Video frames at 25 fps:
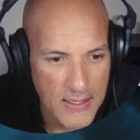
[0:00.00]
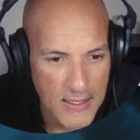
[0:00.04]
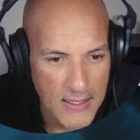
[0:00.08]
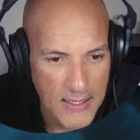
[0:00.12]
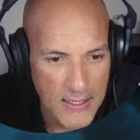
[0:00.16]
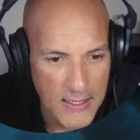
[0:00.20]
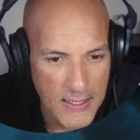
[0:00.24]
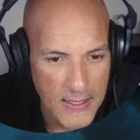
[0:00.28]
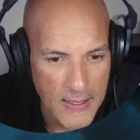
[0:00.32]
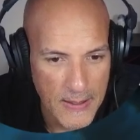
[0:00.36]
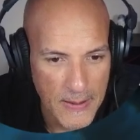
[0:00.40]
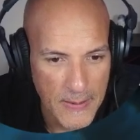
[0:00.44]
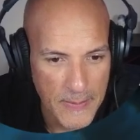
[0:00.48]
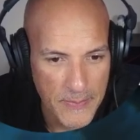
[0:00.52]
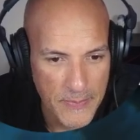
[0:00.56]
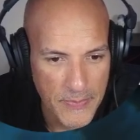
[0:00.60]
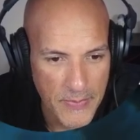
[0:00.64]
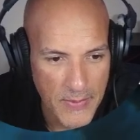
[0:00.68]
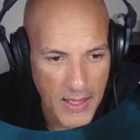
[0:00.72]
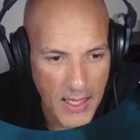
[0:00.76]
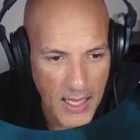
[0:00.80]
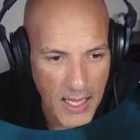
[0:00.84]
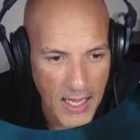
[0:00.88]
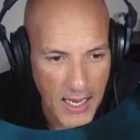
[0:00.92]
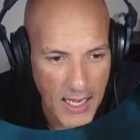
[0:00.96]

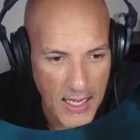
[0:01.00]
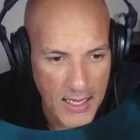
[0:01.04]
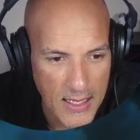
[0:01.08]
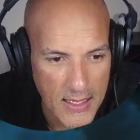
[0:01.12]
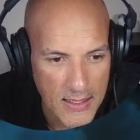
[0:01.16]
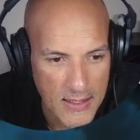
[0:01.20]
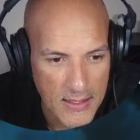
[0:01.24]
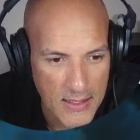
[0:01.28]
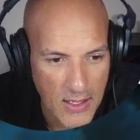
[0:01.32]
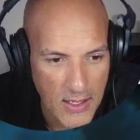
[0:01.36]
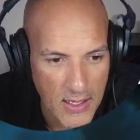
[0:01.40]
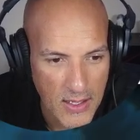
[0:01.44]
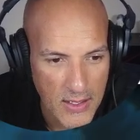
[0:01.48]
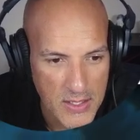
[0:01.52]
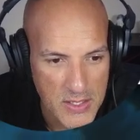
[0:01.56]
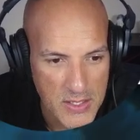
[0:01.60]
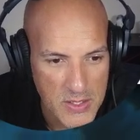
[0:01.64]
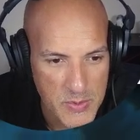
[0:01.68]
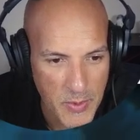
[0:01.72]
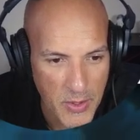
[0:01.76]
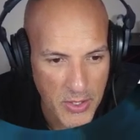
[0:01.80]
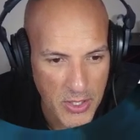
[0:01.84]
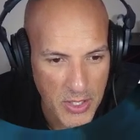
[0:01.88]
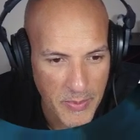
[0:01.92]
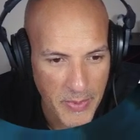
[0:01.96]
and
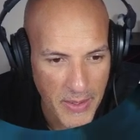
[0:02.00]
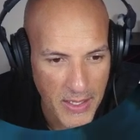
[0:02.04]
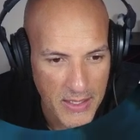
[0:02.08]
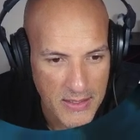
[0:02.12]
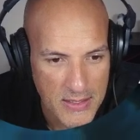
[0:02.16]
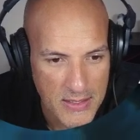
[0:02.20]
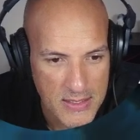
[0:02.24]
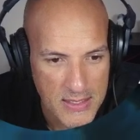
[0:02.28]
spoke about